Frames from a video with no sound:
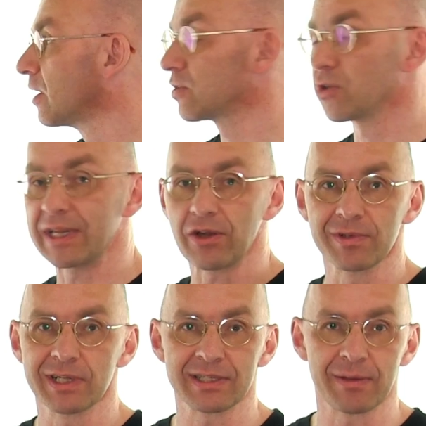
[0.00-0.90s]
so that
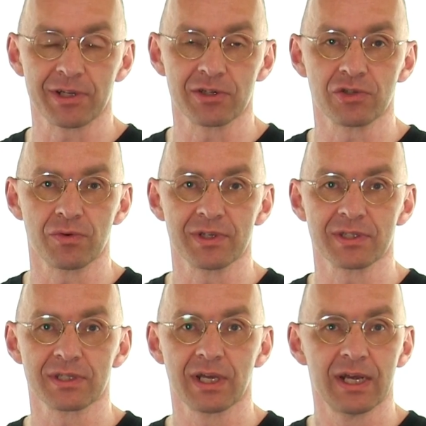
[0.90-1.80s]
obviously has something to do
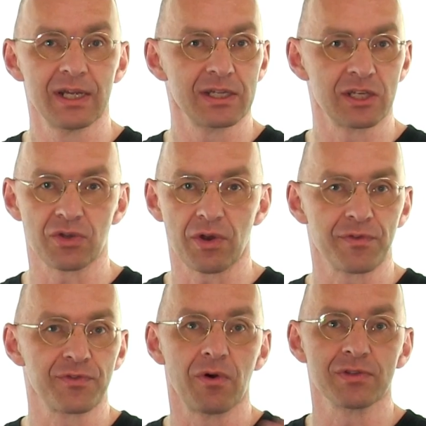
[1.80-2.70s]
with the sort of
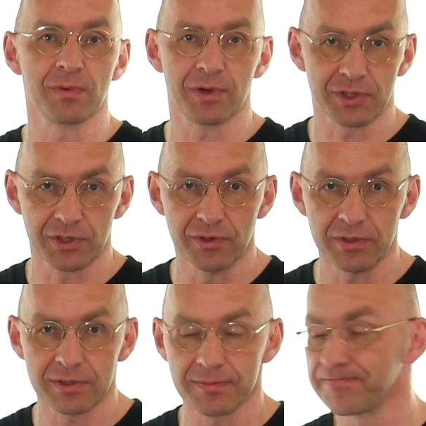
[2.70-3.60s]
throws we want to
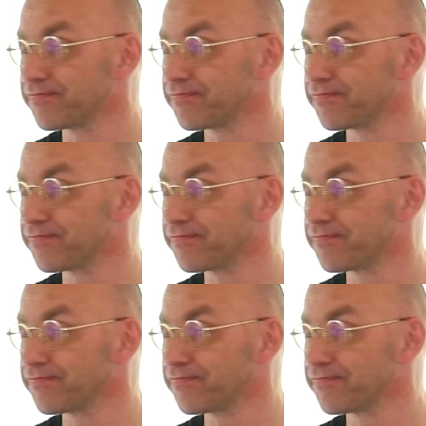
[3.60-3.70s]
use.